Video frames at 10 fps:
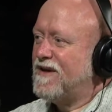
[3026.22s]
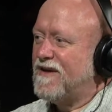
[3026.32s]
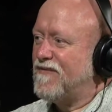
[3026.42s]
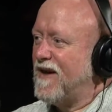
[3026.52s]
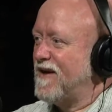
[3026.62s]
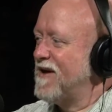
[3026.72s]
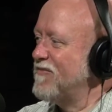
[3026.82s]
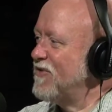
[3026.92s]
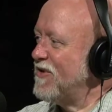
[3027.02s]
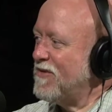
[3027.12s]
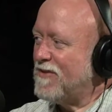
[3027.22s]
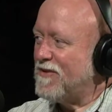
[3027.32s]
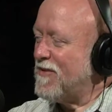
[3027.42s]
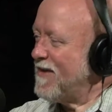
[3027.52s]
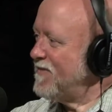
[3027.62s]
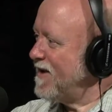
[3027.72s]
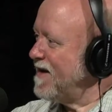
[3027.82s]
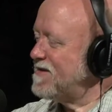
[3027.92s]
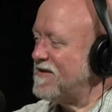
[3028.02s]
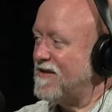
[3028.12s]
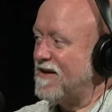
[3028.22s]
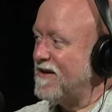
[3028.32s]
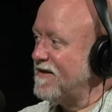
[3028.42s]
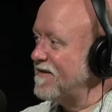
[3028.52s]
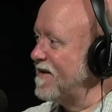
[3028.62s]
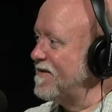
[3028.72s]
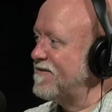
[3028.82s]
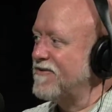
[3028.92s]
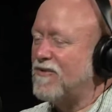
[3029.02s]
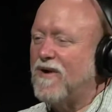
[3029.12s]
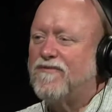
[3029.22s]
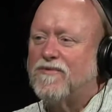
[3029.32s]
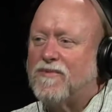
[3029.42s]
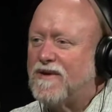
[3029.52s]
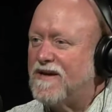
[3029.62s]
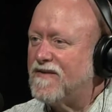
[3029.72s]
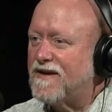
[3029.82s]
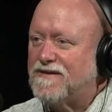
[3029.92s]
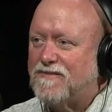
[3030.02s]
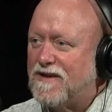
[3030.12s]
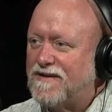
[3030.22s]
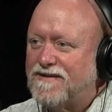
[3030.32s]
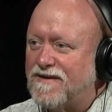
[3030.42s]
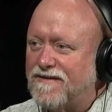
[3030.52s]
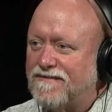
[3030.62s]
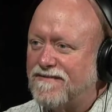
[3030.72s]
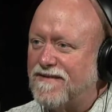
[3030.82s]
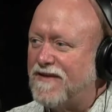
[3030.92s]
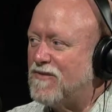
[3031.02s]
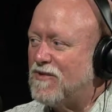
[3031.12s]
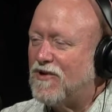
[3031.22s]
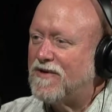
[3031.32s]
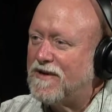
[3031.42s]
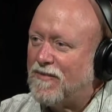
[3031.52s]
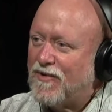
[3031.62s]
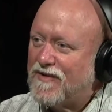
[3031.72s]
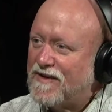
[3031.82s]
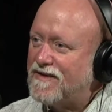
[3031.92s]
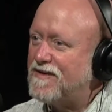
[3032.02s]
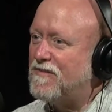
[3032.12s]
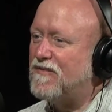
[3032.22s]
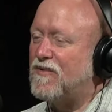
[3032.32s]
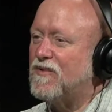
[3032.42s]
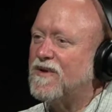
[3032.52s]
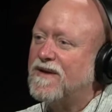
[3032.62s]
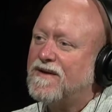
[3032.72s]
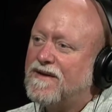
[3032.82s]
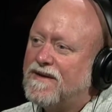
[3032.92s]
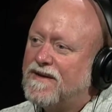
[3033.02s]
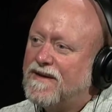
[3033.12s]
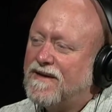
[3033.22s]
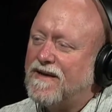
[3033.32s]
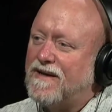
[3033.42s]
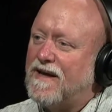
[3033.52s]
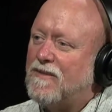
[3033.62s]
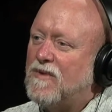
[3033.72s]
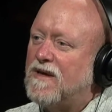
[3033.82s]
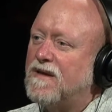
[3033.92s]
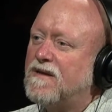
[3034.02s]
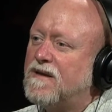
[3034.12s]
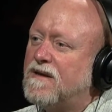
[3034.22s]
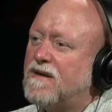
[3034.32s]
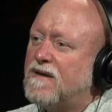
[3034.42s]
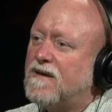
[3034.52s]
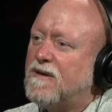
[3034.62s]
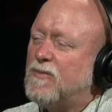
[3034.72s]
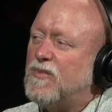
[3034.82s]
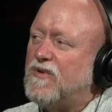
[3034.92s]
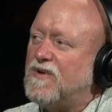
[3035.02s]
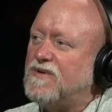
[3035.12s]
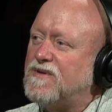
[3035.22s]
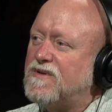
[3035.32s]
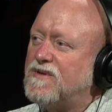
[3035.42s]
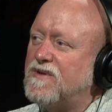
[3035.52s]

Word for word: if they come to Him and they're baptized, and then they they turn away from Him again, that doesn't mean He's going to leave them alone any more than He did before they they came in. Hmm but there's